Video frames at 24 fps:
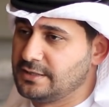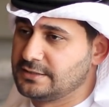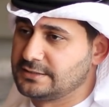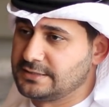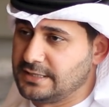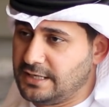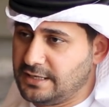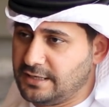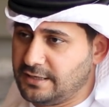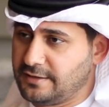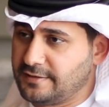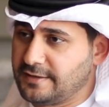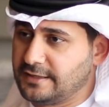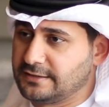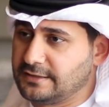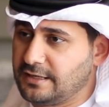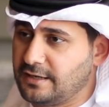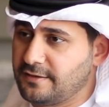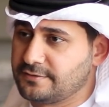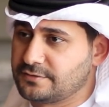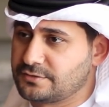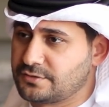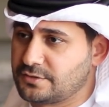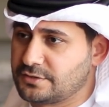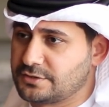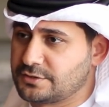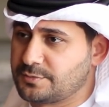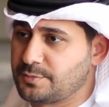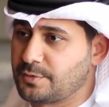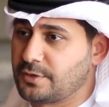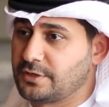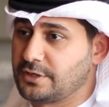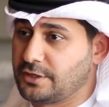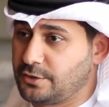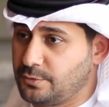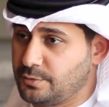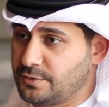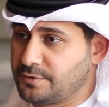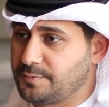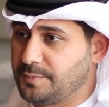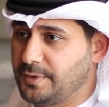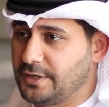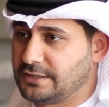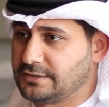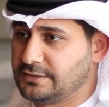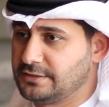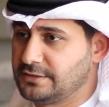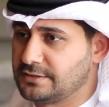selling that health insurance product with
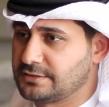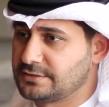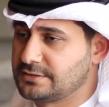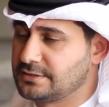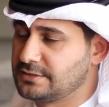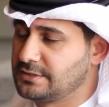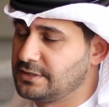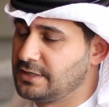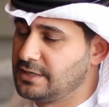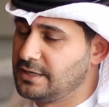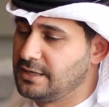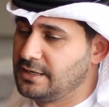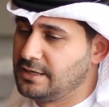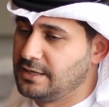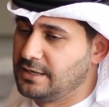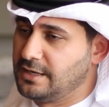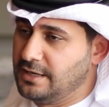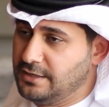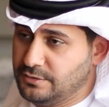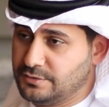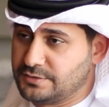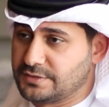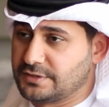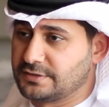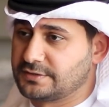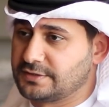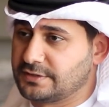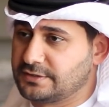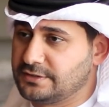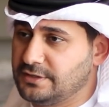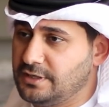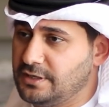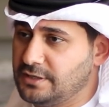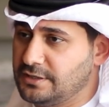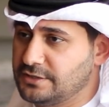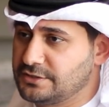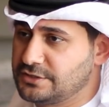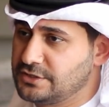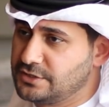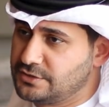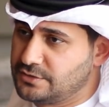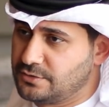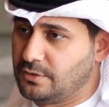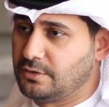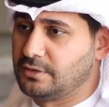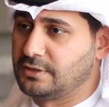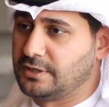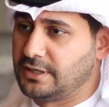partners, and using technology,
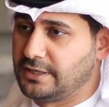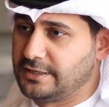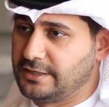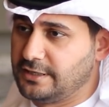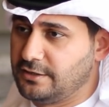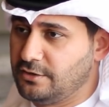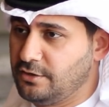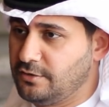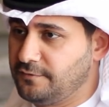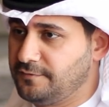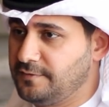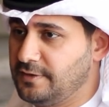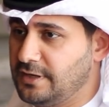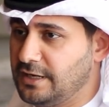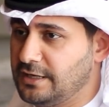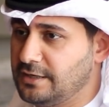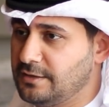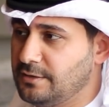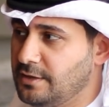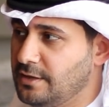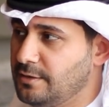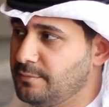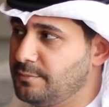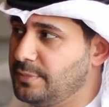so online and offline.